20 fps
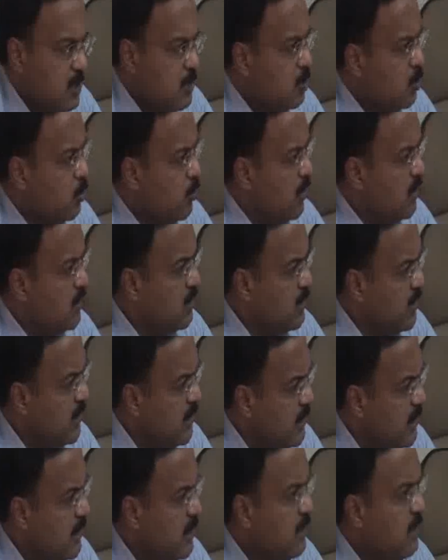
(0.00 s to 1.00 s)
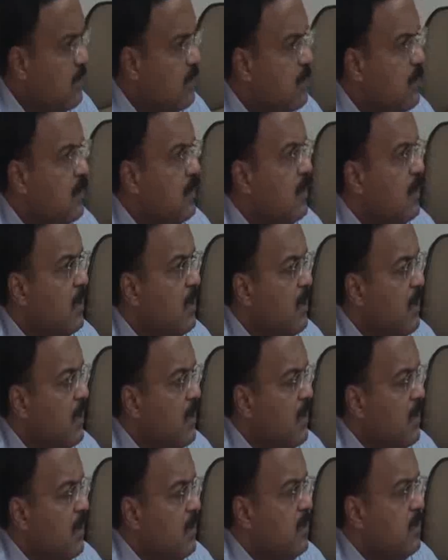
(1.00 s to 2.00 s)
to a treaty
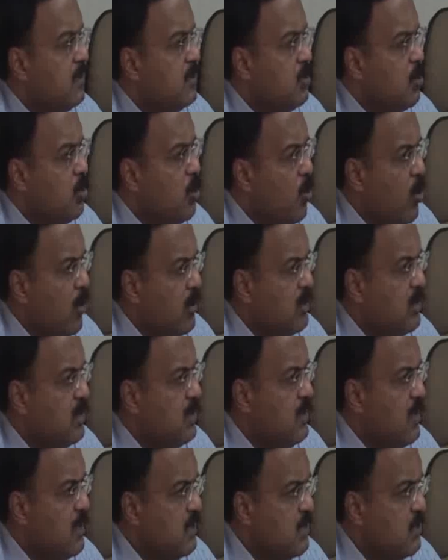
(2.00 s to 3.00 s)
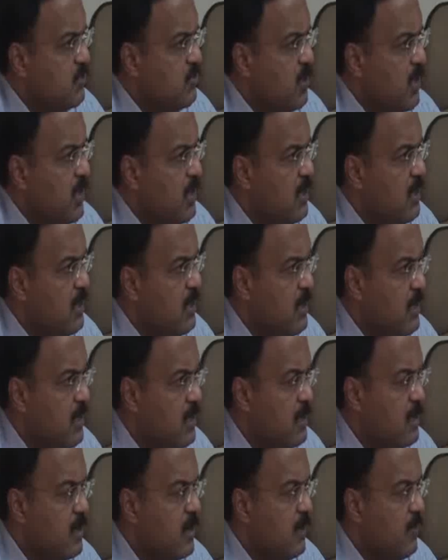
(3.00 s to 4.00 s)
is not necessarily
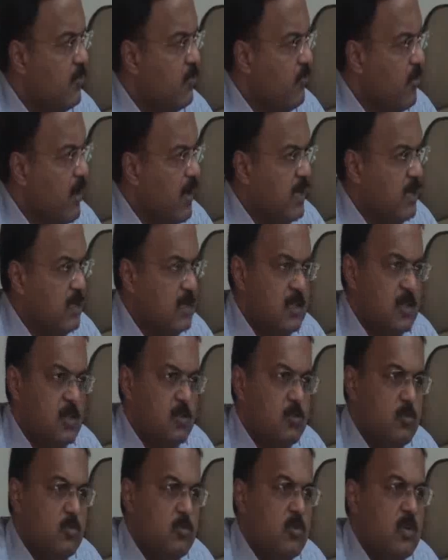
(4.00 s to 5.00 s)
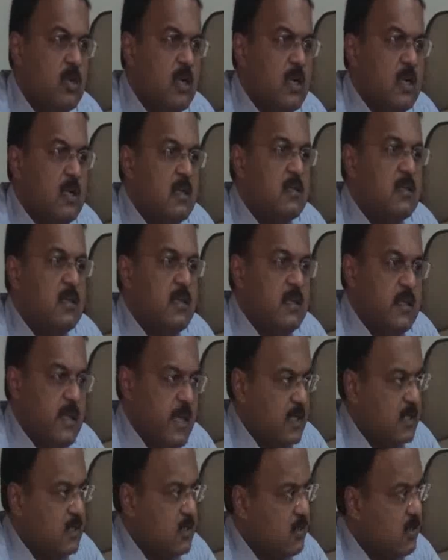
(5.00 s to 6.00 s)
confined to the
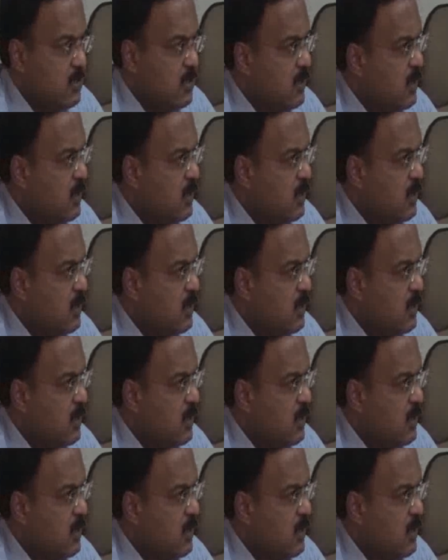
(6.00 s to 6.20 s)
text.